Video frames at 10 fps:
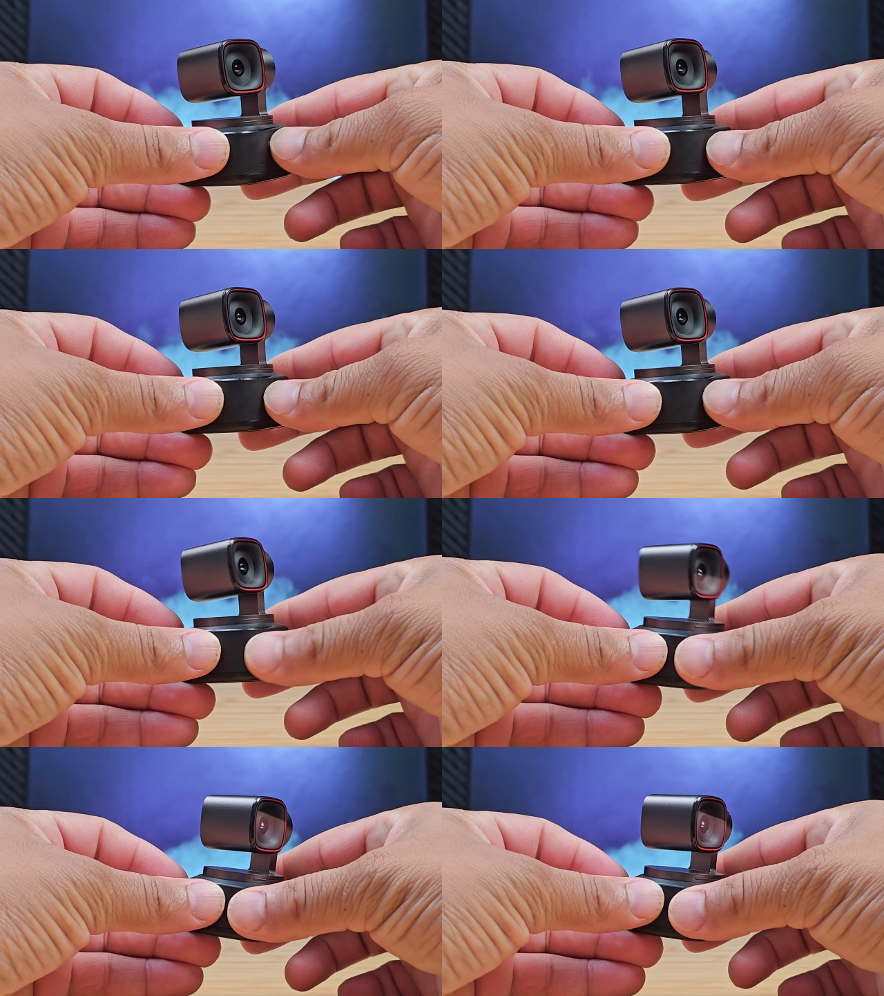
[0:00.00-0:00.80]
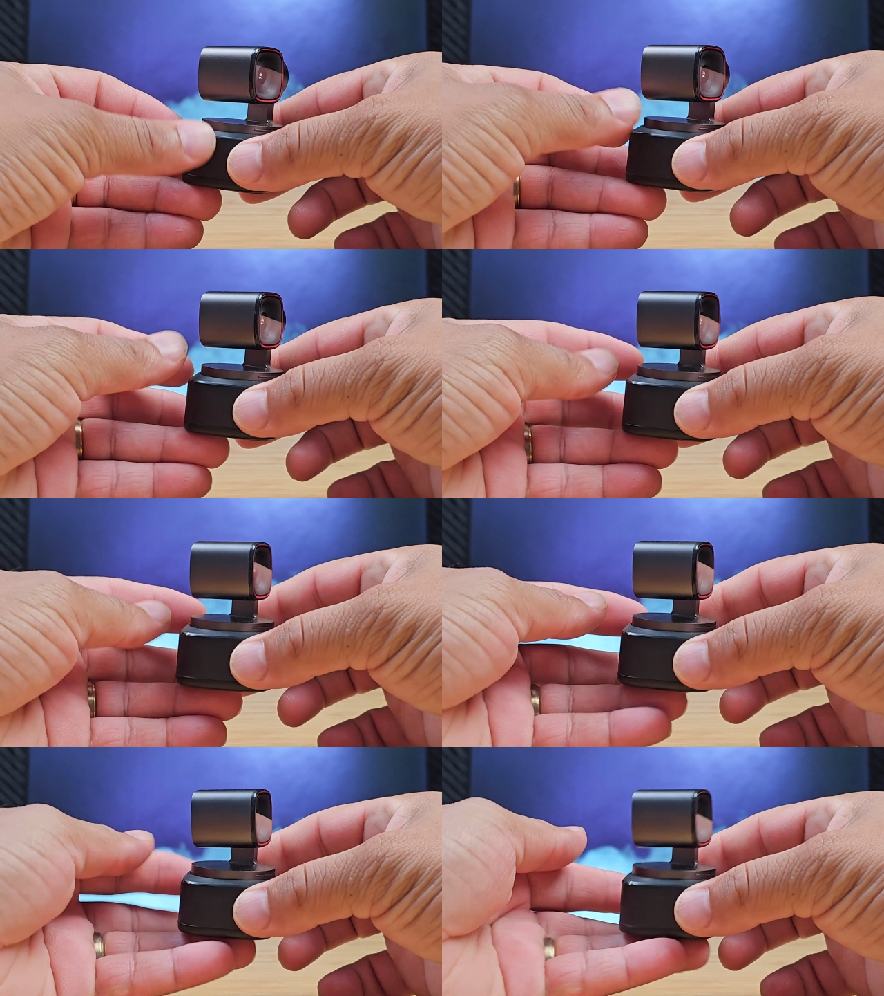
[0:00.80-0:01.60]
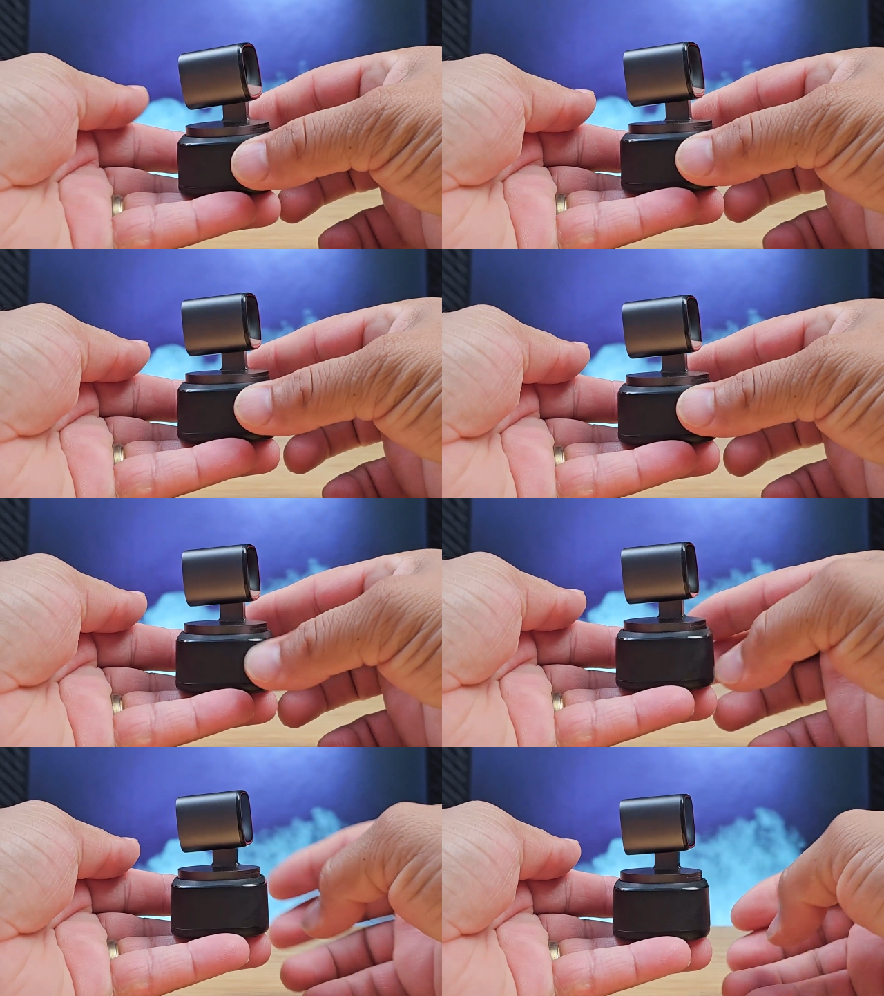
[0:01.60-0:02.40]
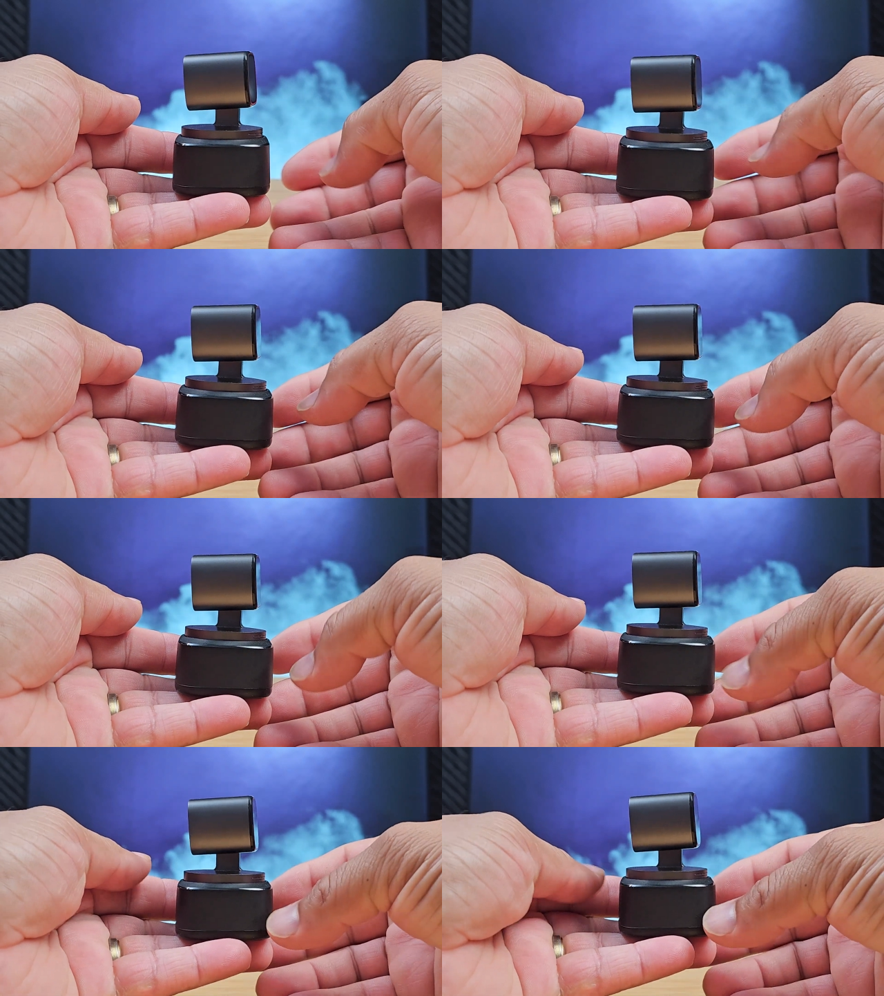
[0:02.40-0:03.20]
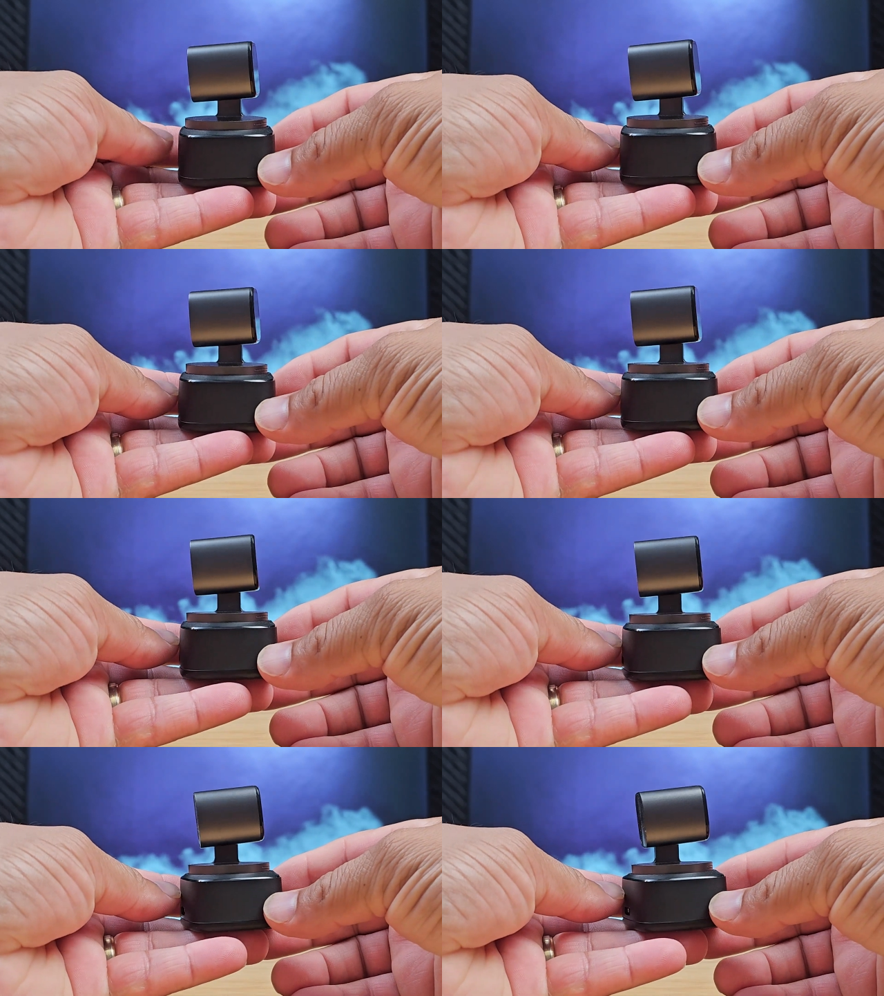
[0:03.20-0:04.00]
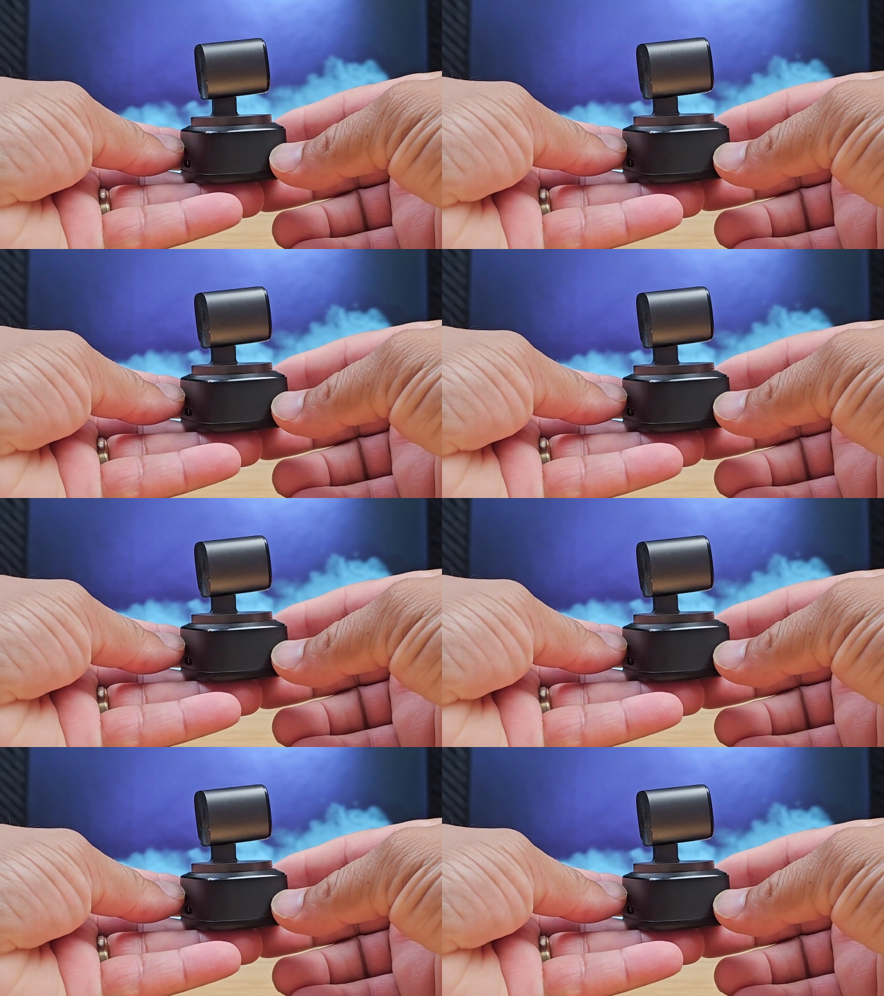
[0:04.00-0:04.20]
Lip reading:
[unreadable: no face in view]